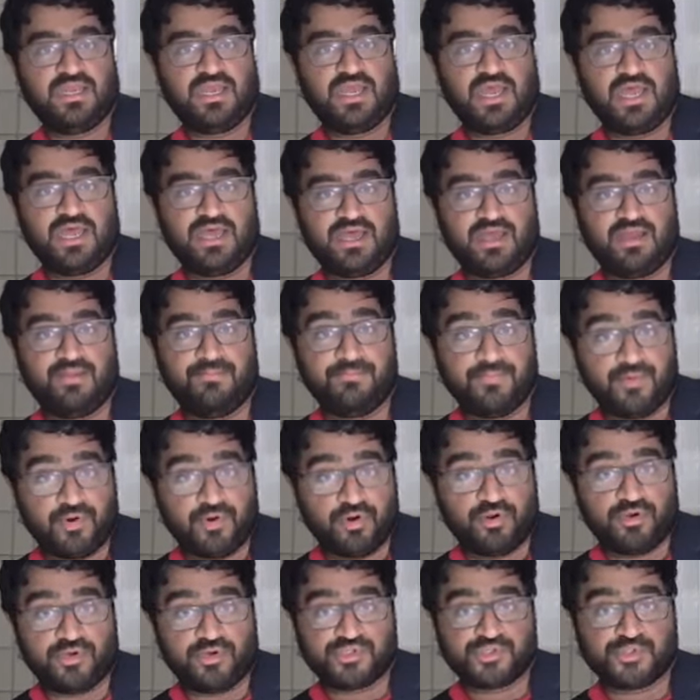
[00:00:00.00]
uh,
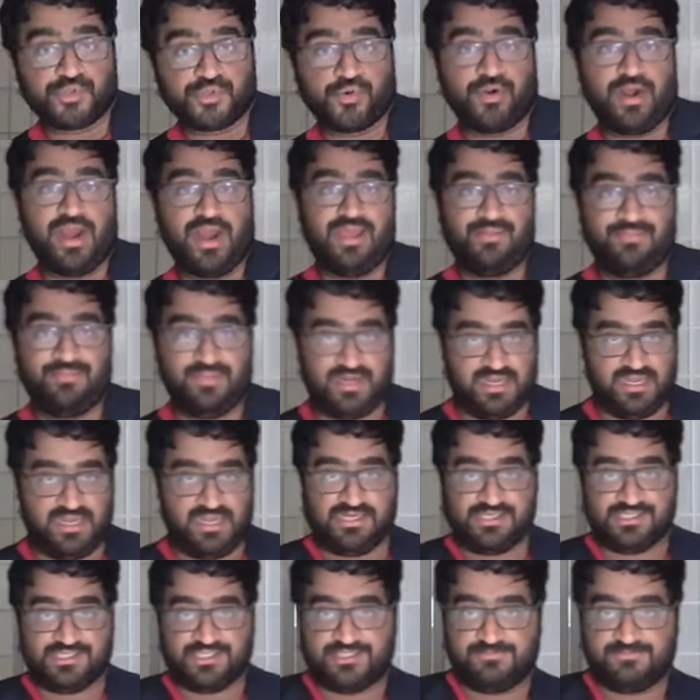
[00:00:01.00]
emerge or
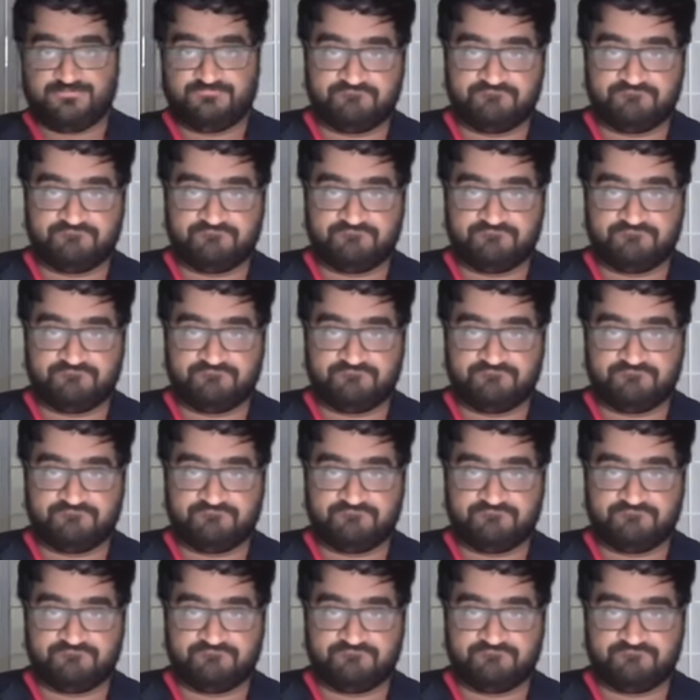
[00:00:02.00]
emanate.